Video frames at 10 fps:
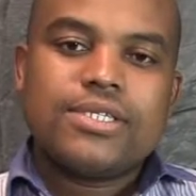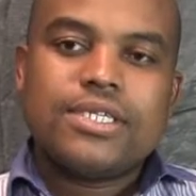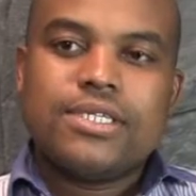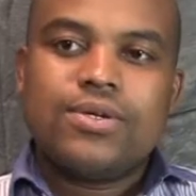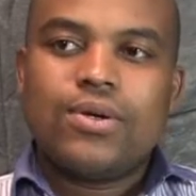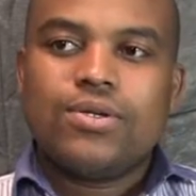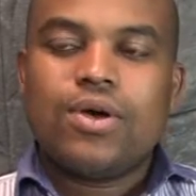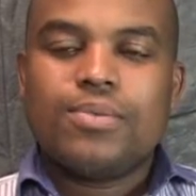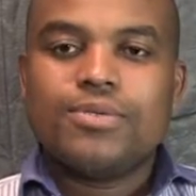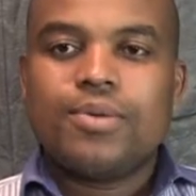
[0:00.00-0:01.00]
now sitting on
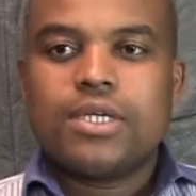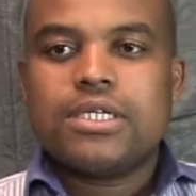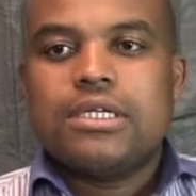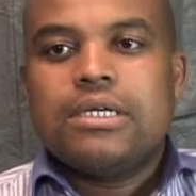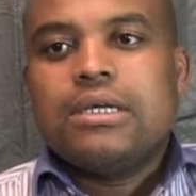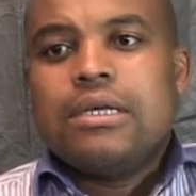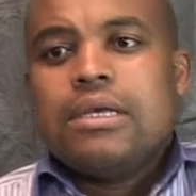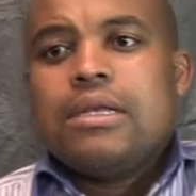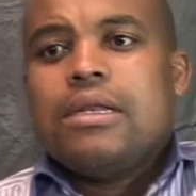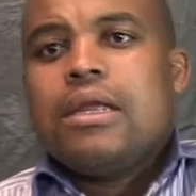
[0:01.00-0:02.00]
top spot.
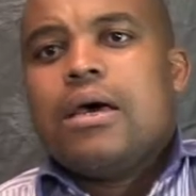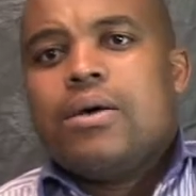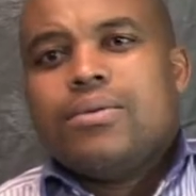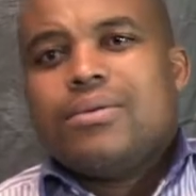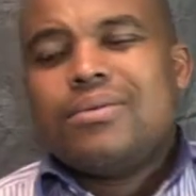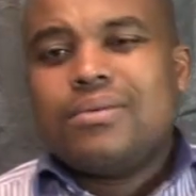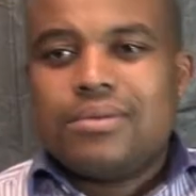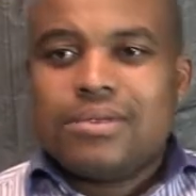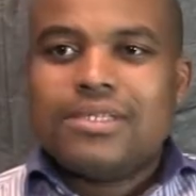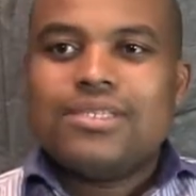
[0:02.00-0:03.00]
Now,
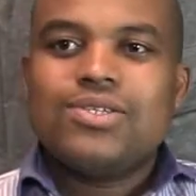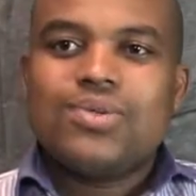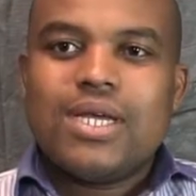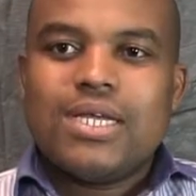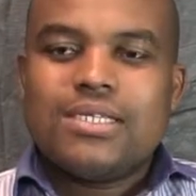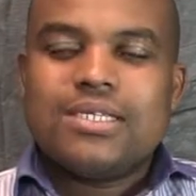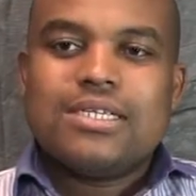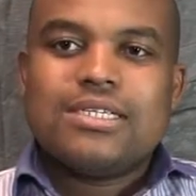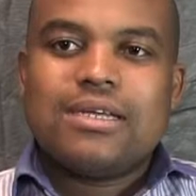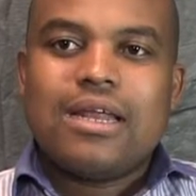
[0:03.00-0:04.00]
Sizwe is in
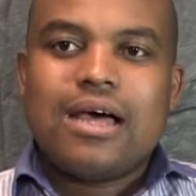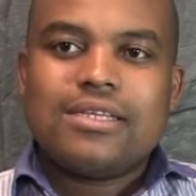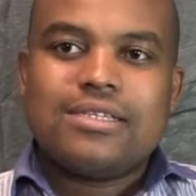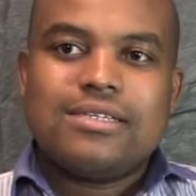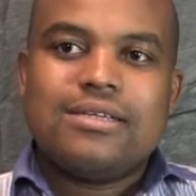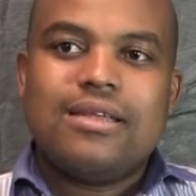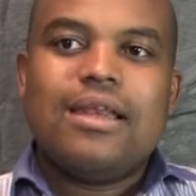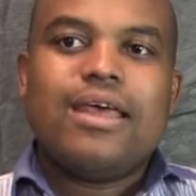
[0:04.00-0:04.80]
his last